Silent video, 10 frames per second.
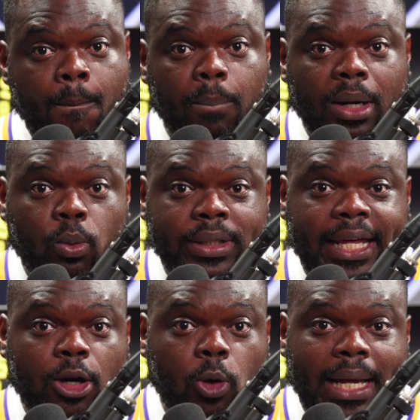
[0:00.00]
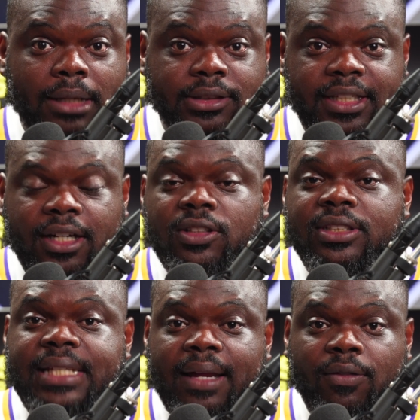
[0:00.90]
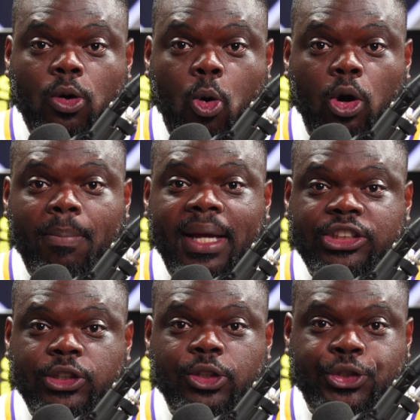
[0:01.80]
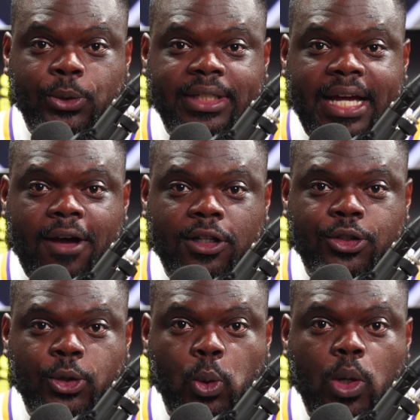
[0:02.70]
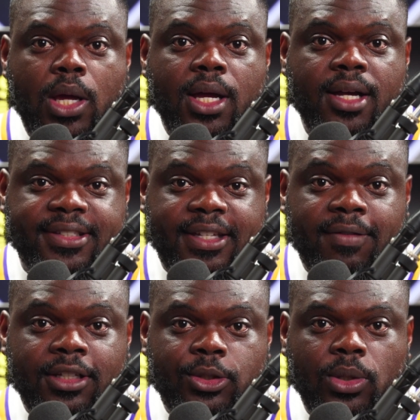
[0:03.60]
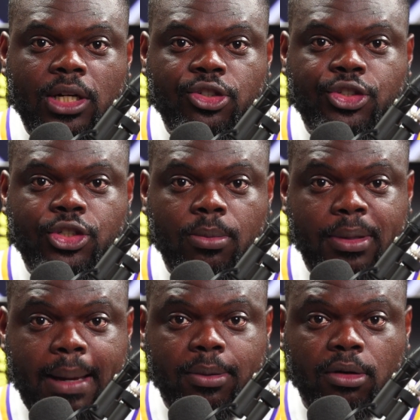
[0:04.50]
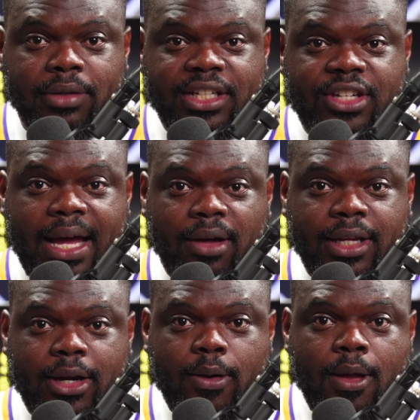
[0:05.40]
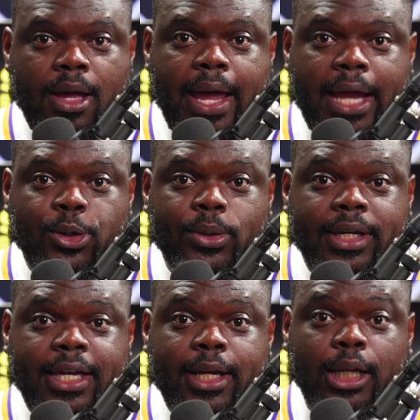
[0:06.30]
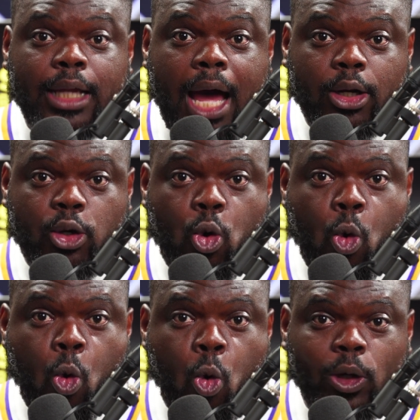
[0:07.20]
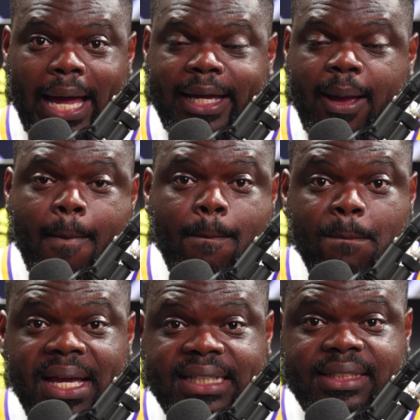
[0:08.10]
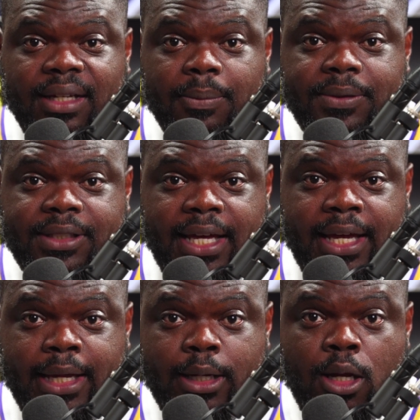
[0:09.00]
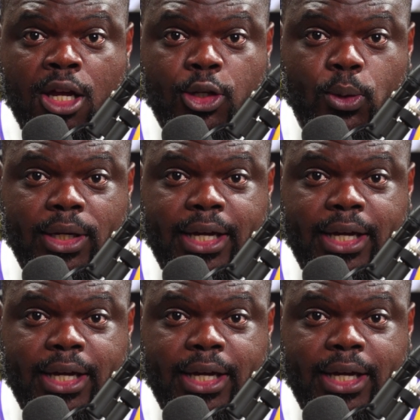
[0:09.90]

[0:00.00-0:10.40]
but when they go down to the other side of the court, make sure you're shooting down there too. A 7200 should be able to reach down there, and you can get a lot of cool like mix-ups, and you can